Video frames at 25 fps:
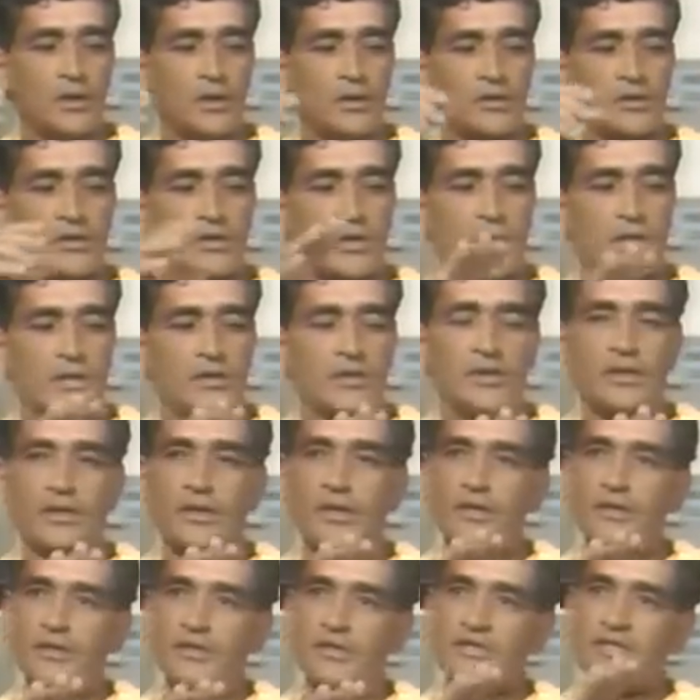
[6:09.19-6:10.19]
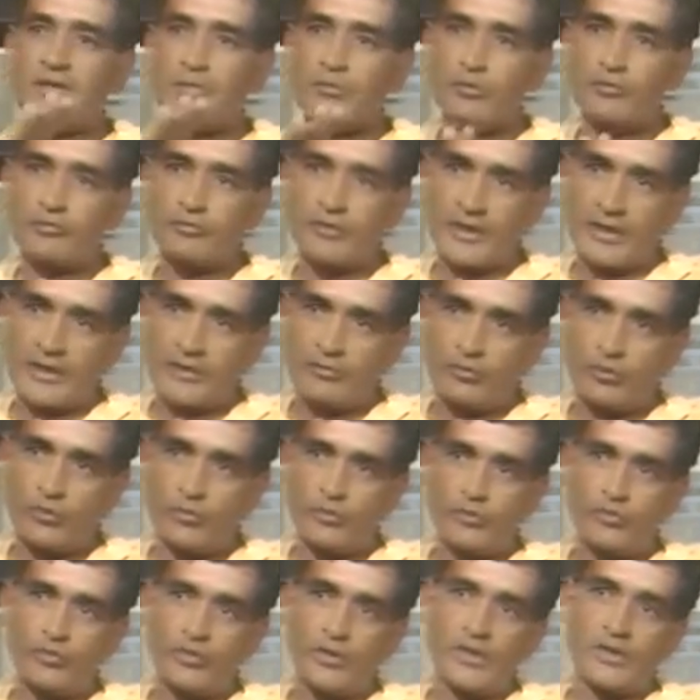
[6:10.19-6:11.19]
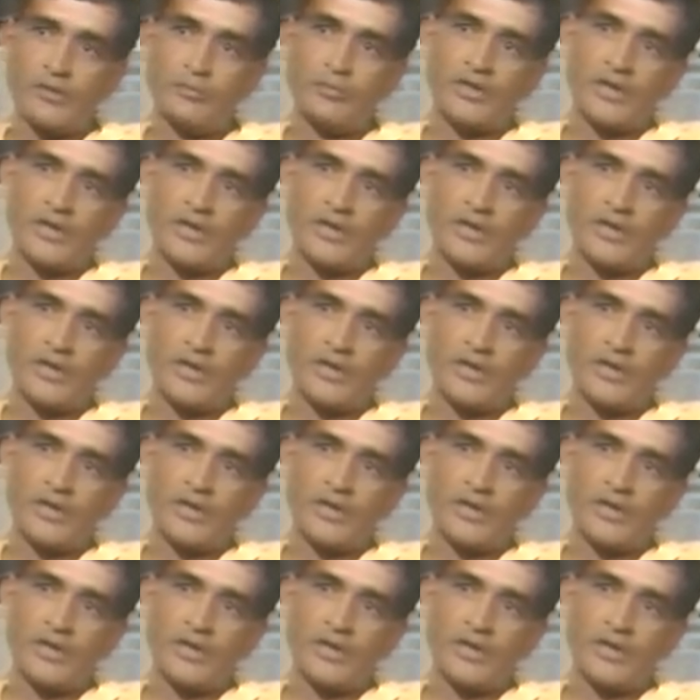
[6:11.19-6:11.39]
started in 1975 when we really